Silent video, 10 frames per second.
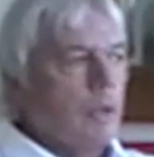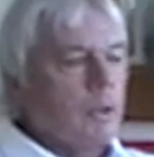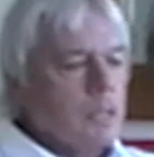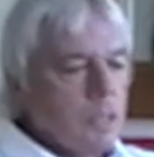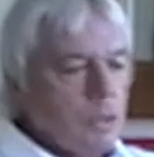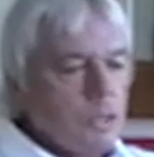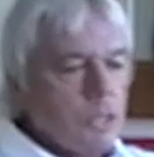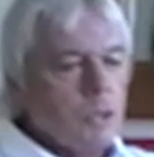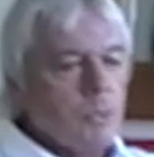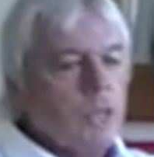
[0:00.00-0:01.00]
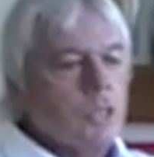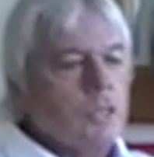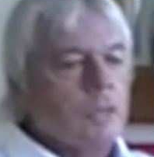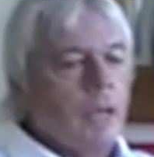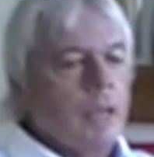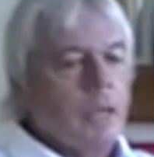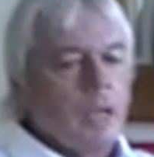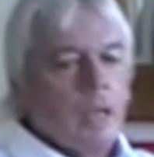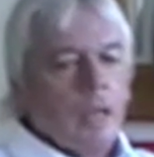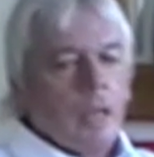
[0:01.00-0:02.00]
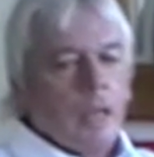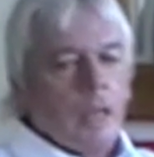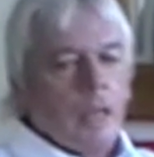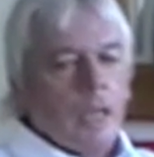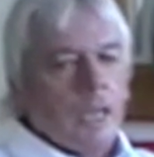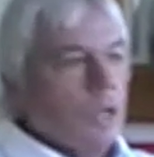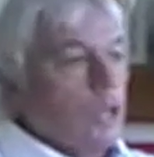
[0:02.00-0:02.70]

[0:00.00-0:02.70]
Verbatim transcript: situation that is